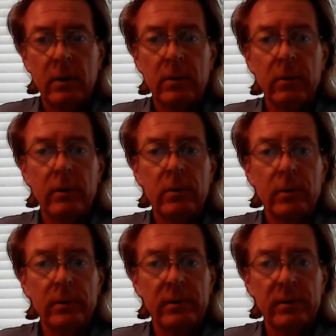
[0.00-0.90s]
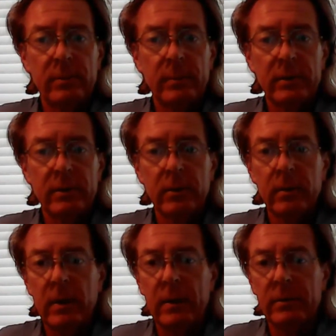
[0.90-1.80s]
During the course of the
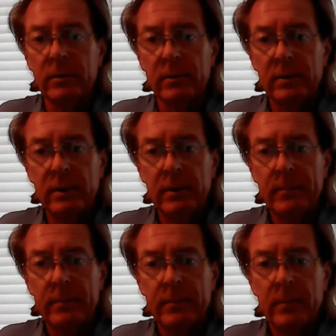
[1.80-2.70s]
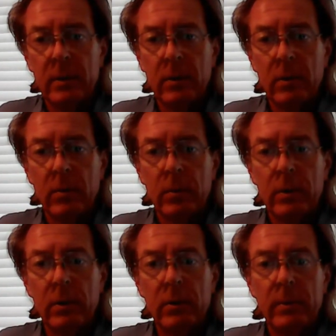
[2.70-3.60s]
semester, as you'll see, we're
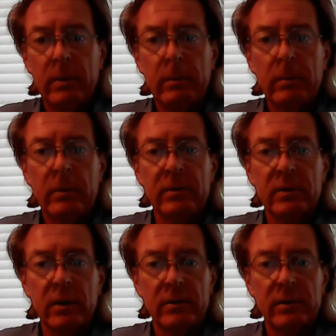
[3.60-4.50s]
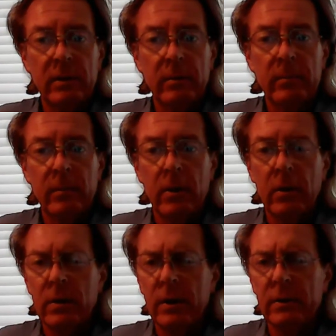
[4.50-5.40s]
going to be discussing
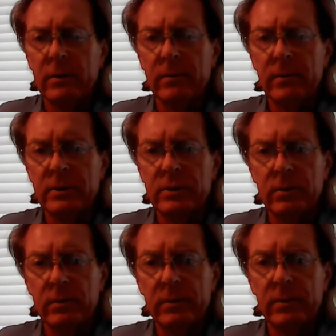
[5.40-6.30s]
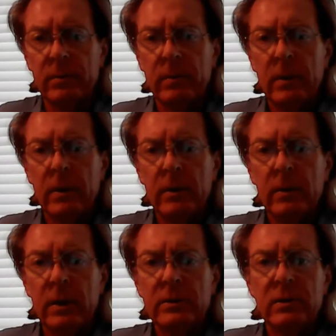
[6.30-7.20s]
all kinds of issues,
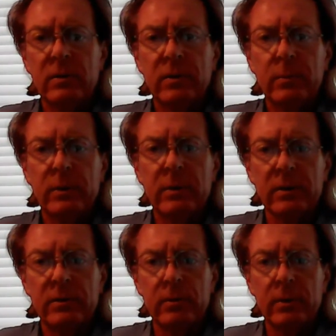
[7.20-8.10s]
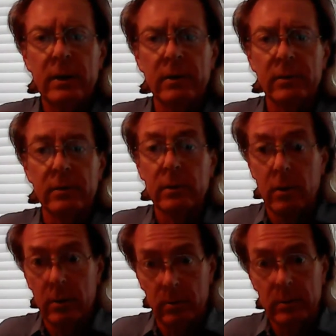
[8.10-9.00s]
not just simply textual analysis,
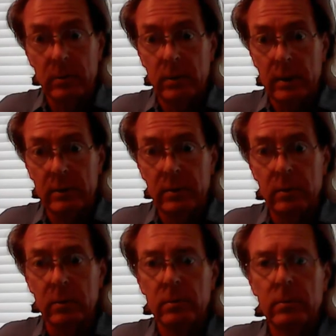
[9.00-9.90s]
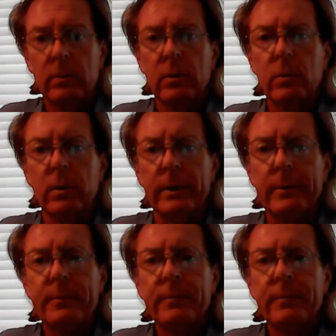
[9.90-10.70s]
although we'll do that too, don't worry.